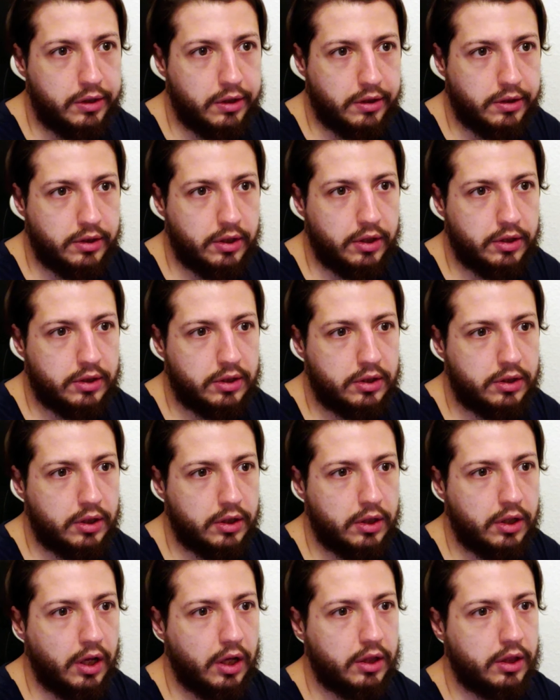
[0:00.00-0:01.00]
It's
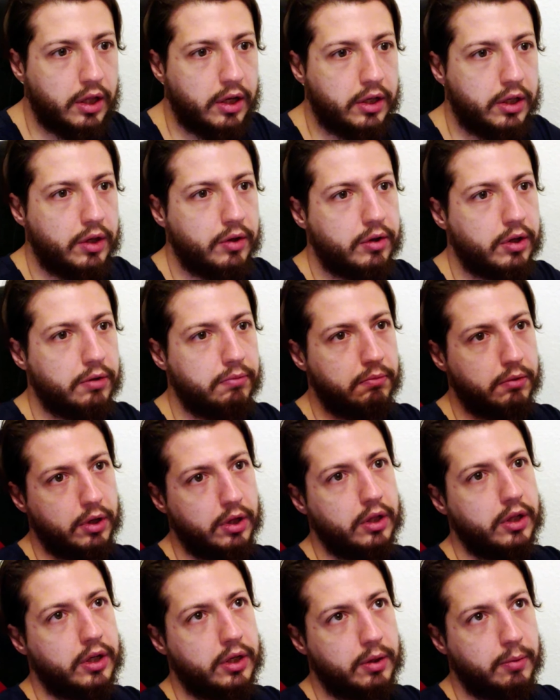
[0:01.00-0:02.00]
not like you can
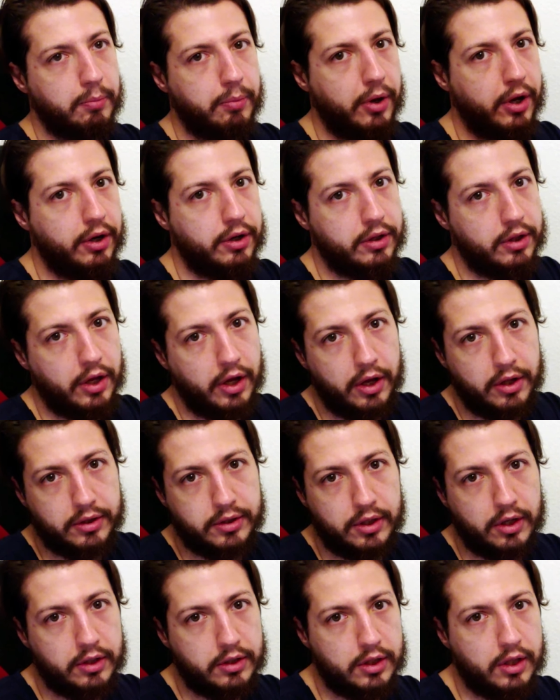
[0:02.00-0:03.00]
really compare the
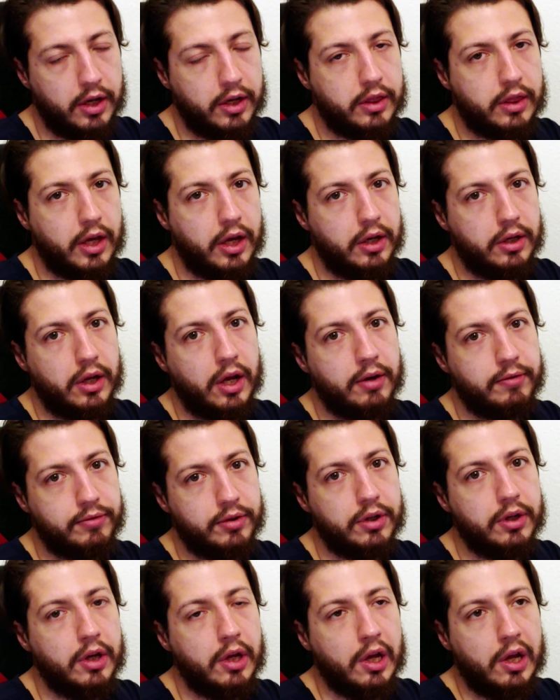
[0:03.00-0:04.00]
headsets like that. You have
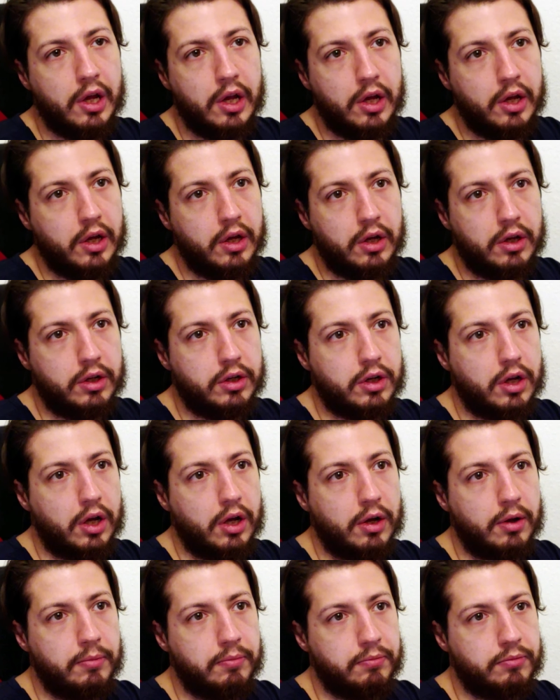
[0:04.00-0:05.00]
to
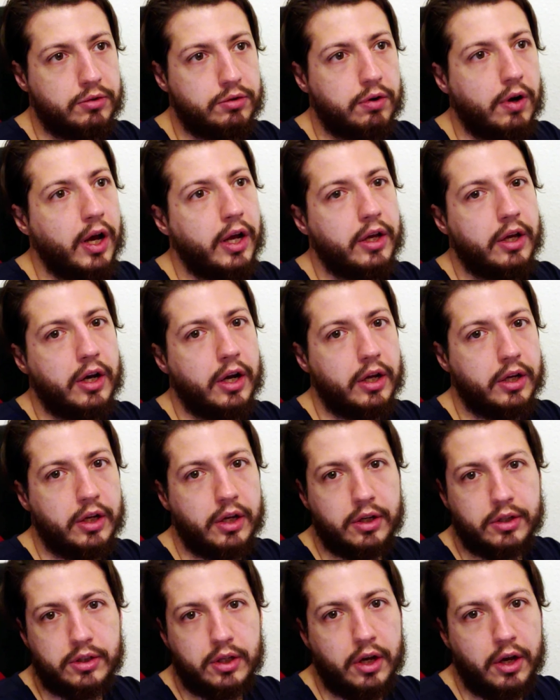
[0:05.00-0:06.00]
try it, I
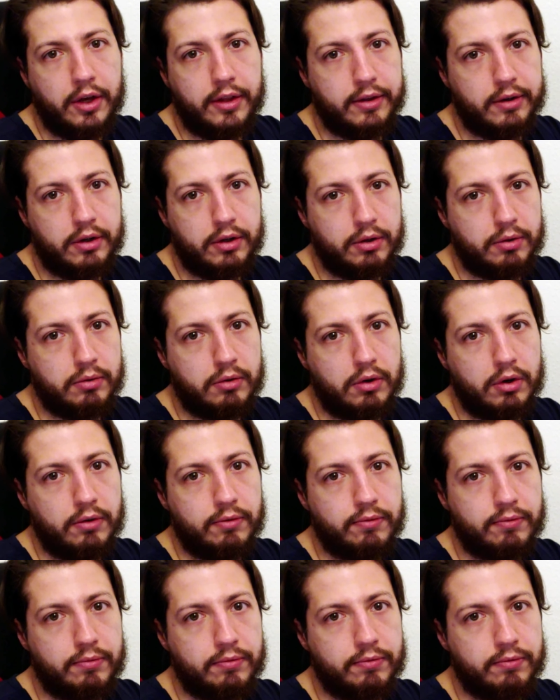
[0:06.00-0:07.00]
guess, either,
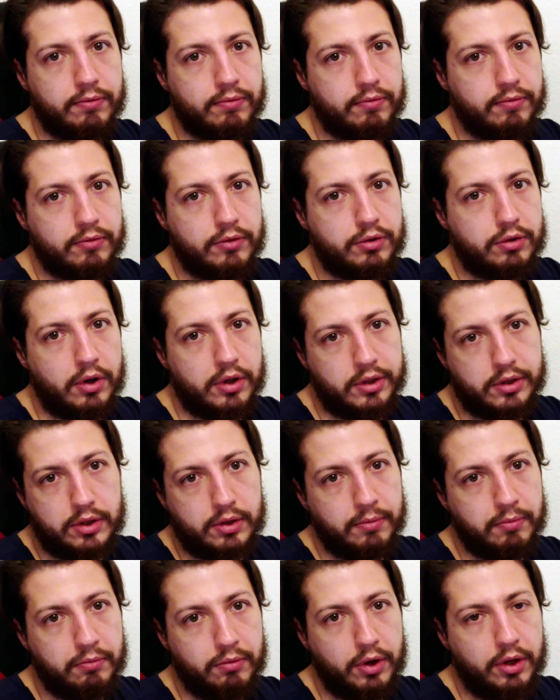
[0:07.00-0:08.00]
or trust
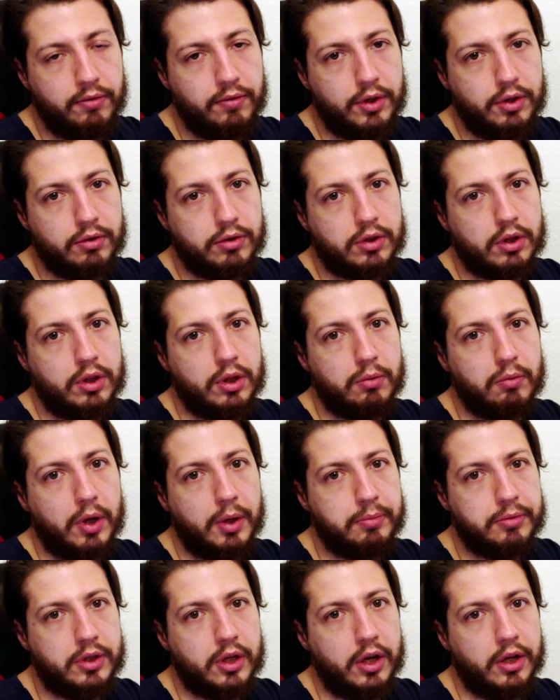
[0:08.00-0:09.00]
some reviews on the
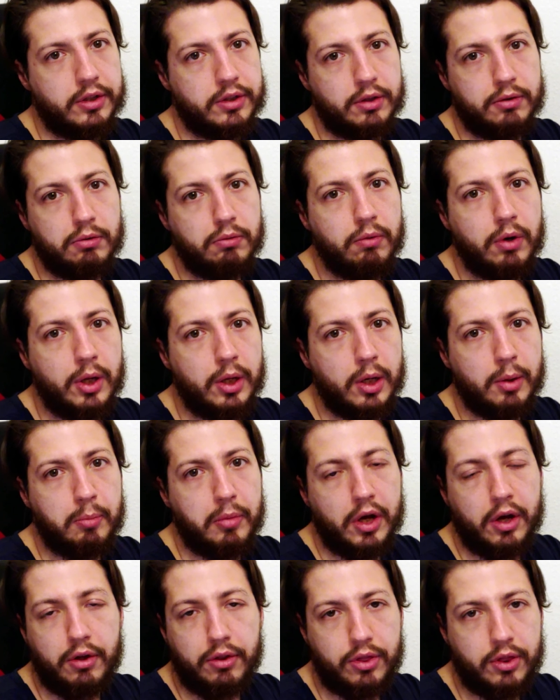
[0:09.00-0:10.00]
websites and read
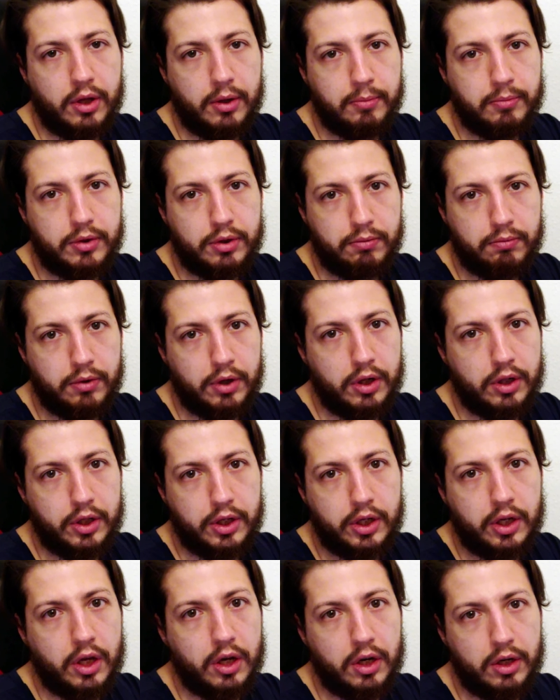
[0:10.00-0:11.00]
about them to really
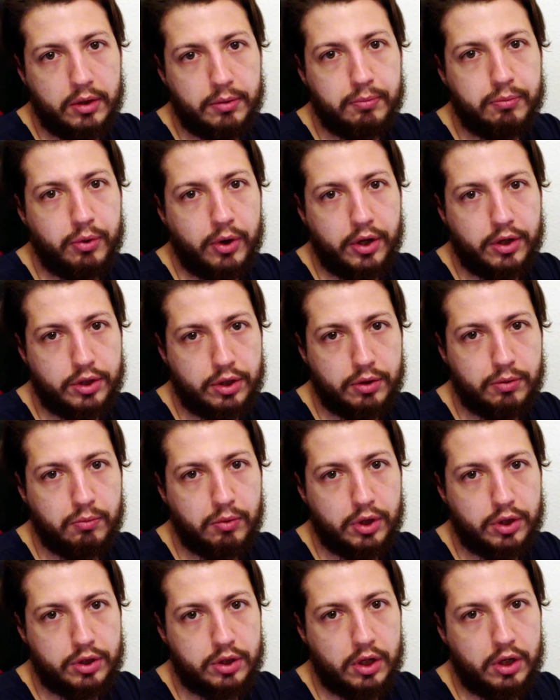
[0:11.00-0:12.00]
get an impression
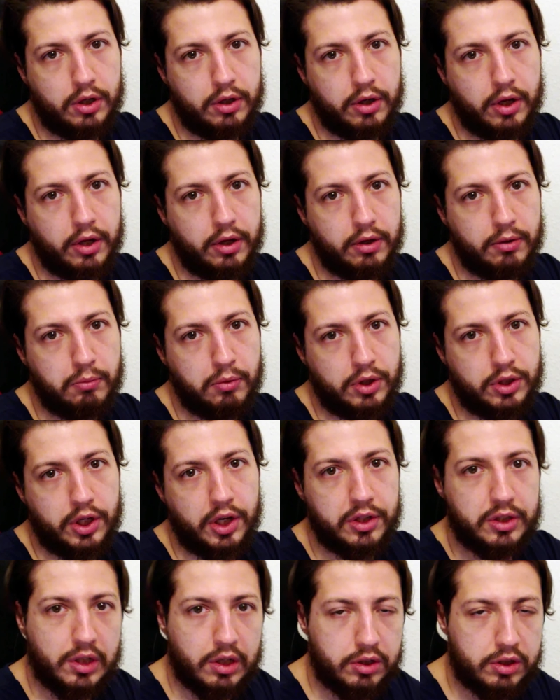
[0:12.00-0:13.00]
which
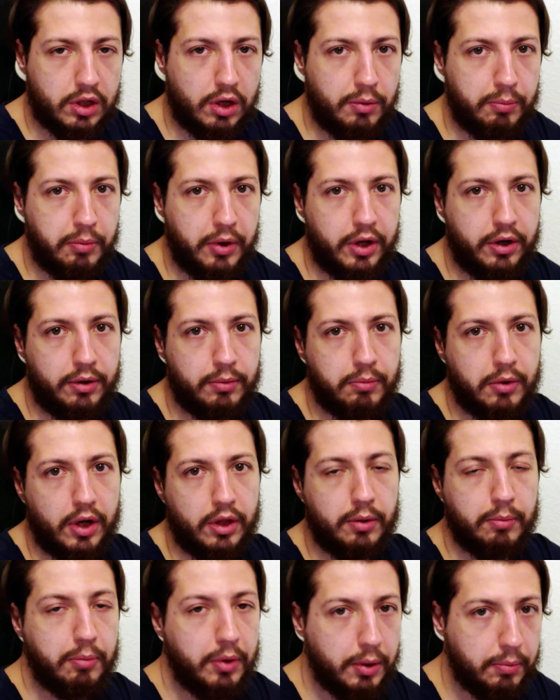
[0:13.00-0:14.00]
headsets are better, by
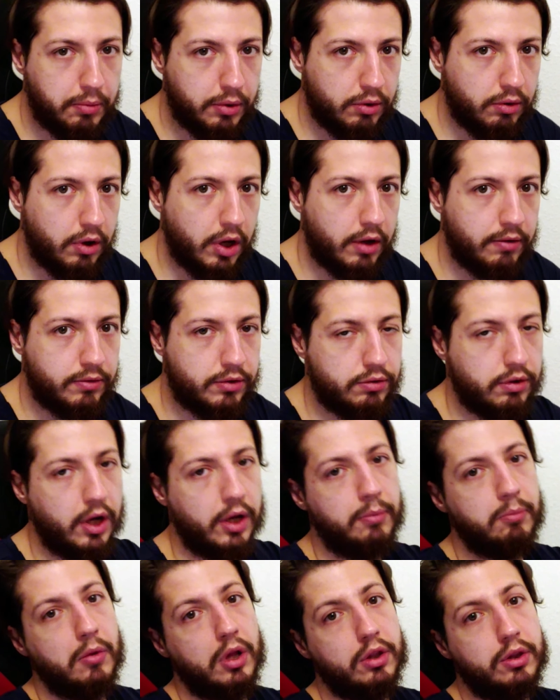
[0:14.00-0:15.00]
the people who have
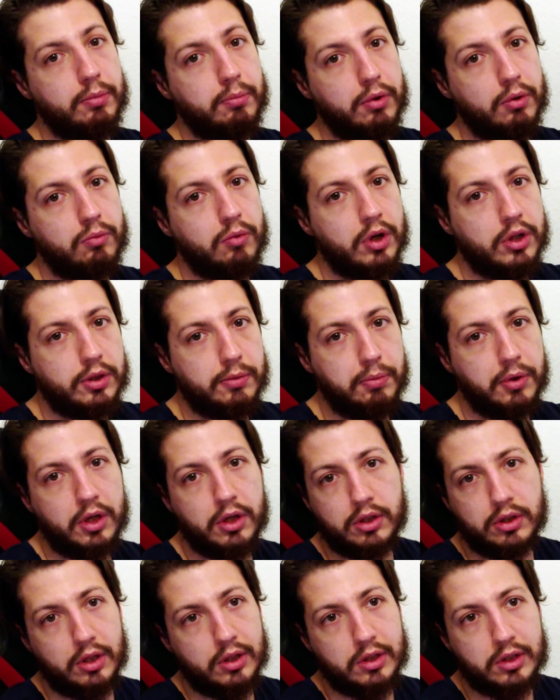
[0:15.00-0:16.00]
tried multiple ones,
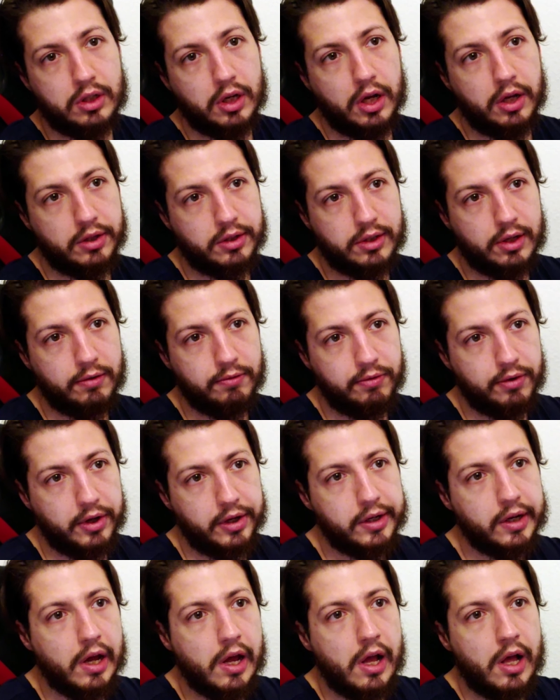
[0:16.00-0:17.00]
because it's not
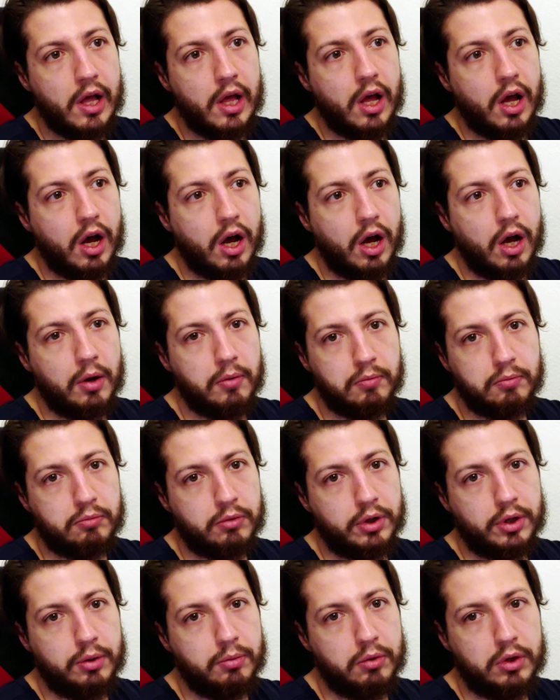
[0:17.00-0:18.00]
something
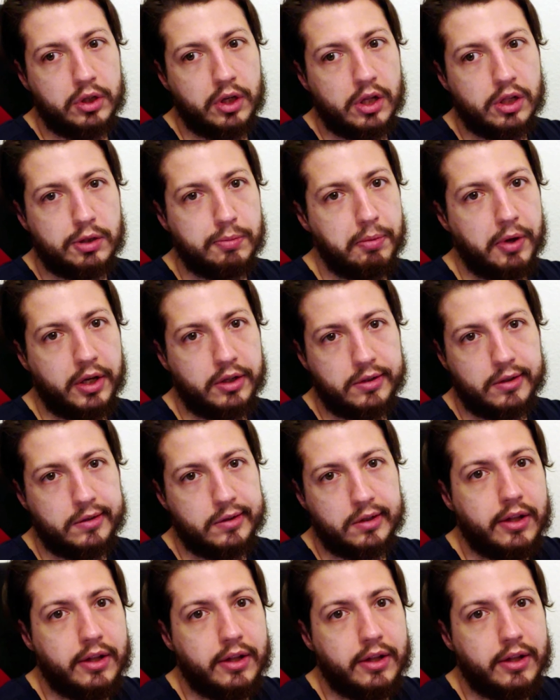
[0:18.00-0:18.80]
where you will get specs.